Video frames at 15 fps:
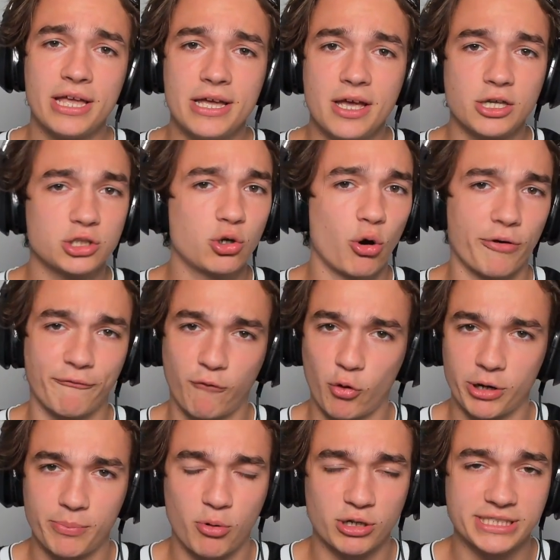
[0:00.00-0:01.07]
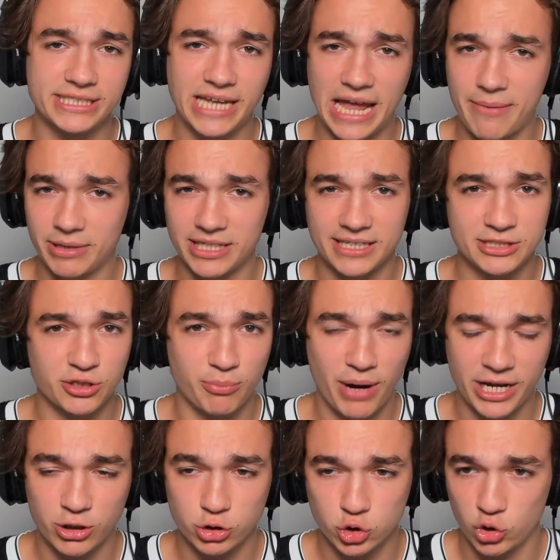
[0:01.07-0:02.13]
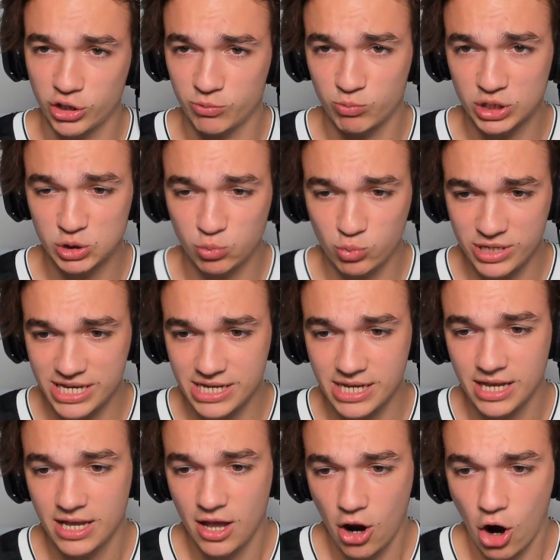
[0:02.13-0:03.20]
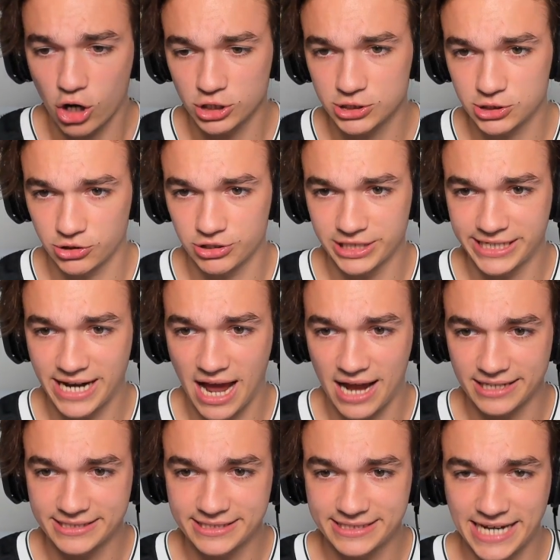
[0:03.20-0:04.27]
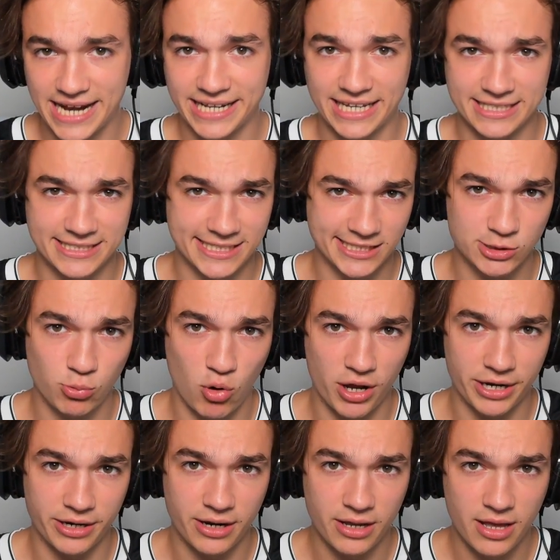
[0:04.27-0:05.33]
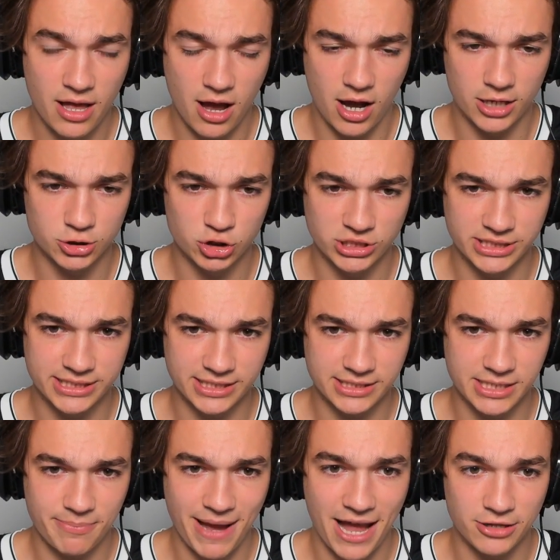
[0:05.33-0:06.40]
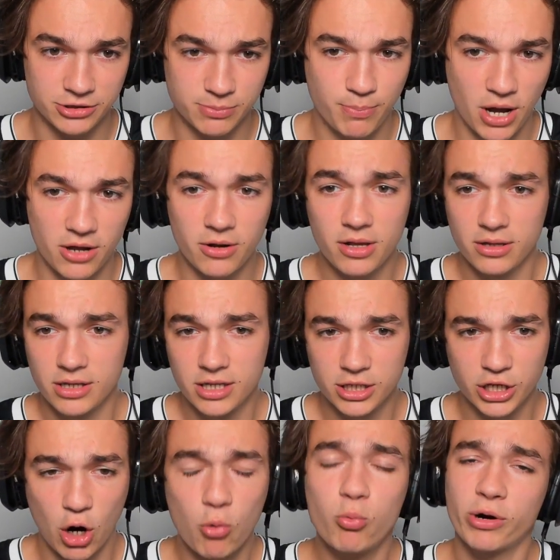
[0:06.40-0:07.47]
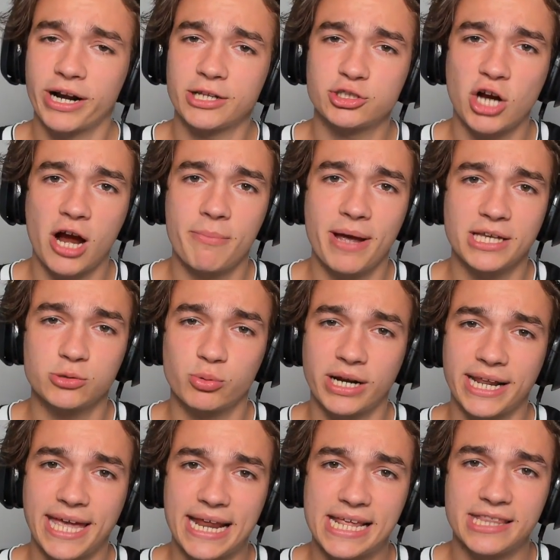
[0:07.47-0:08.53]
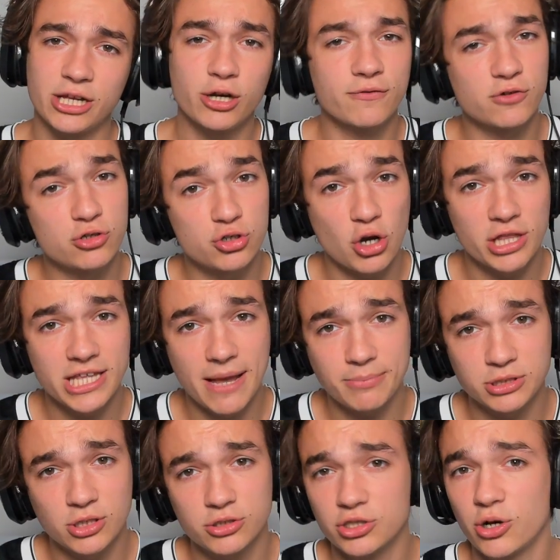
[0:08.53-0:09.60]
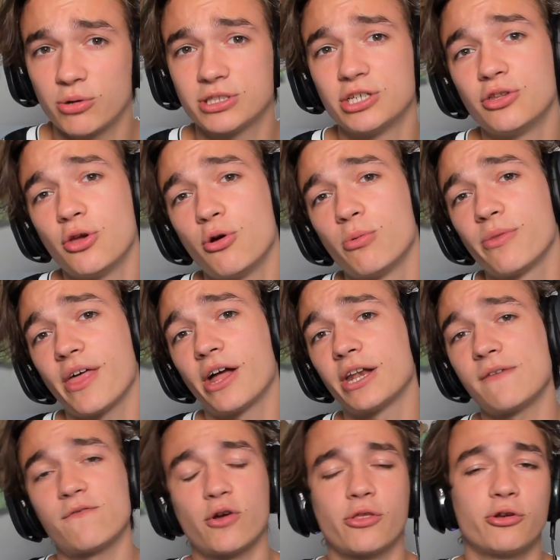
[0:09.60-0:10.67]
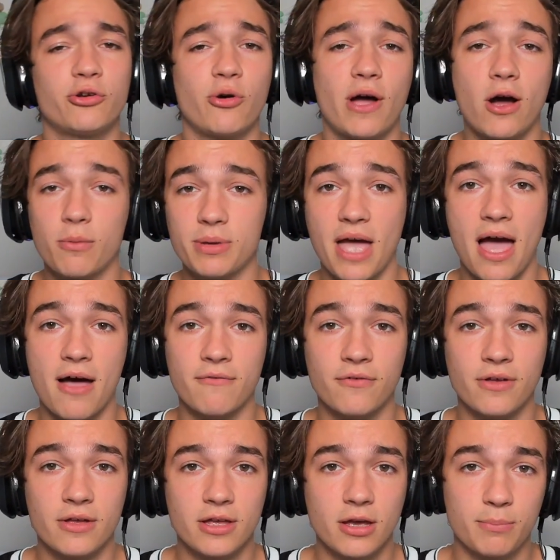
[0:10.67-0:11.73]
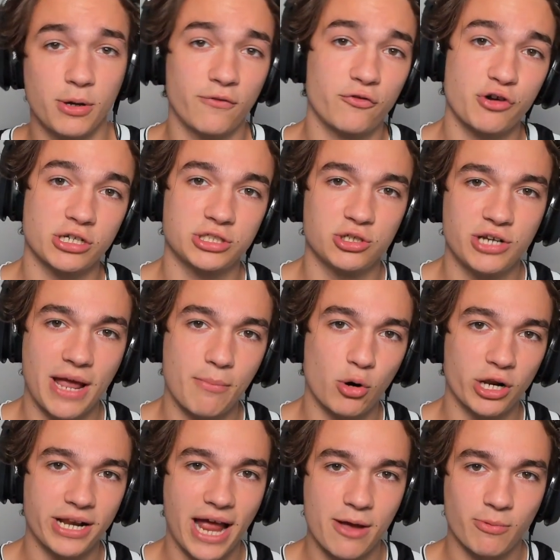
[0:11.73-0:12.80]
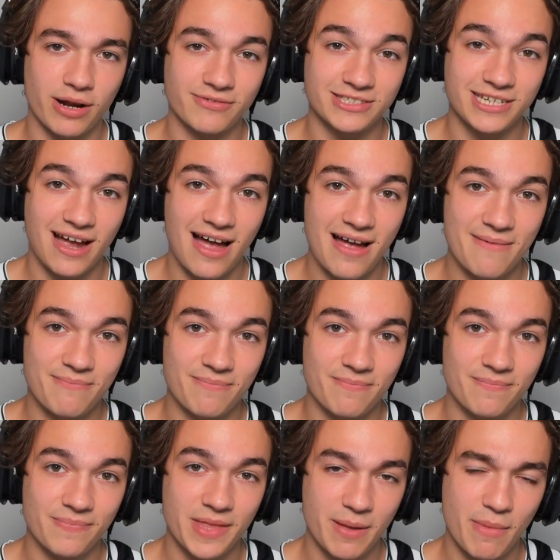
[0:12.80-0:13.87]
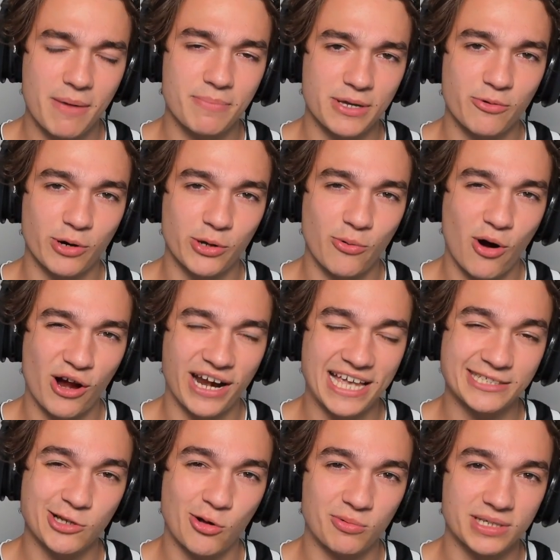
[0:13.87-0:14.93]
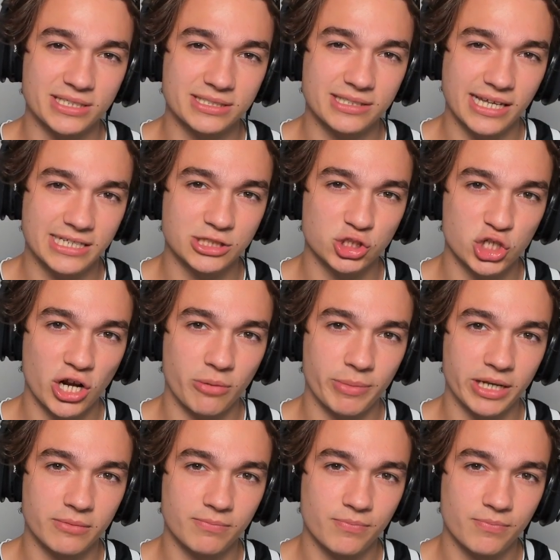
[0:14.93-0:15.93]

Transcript: scoring 40 points a game unless you're Michael Jordan, which we are certainly not, standing at 6'1", 160 pounds. But, you know, we're going to try our best. We're going to get in there. If you enjoyed the episode, you know what to do. And without any further ado, I hope you have a beautiful rest of your day, morning, night, whatever time it might be where you are. And as always, ladies and gentlemen,